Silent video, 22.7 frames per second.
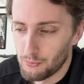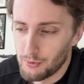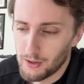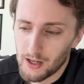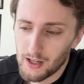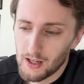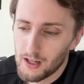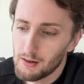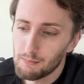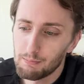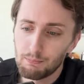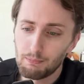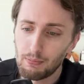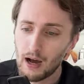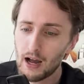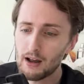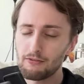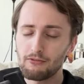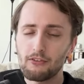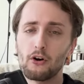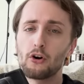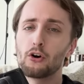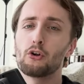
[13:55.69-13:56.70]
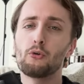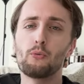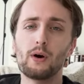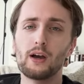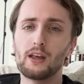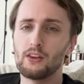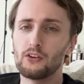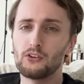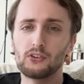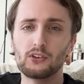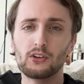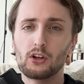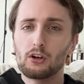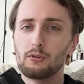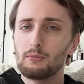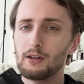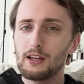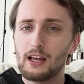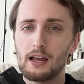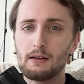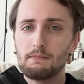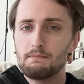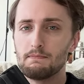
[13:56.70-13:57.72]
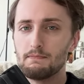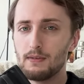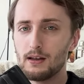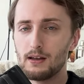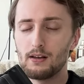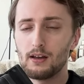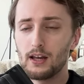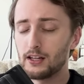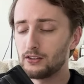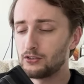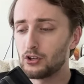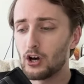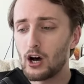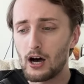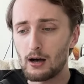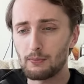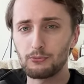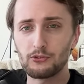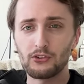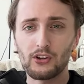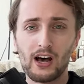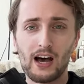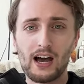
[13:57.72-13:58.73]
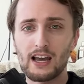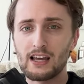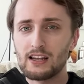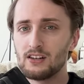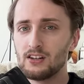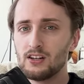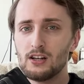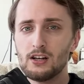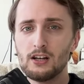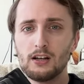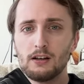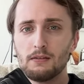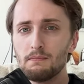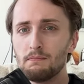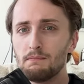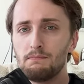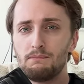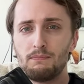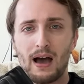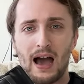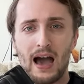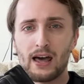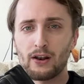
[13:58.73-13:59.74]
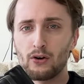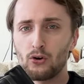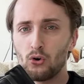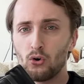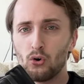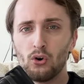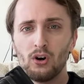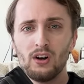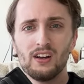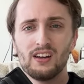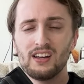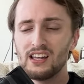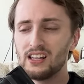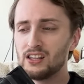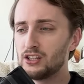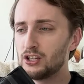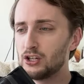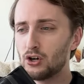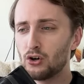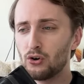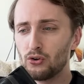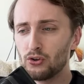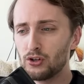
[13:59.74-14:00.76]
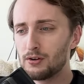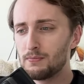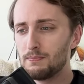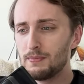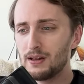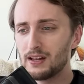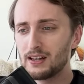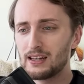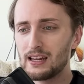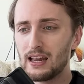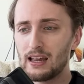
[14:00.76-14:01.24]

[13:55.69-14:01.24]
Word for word: But it, by far and away, this is going to be a, a top side battle in the early to mid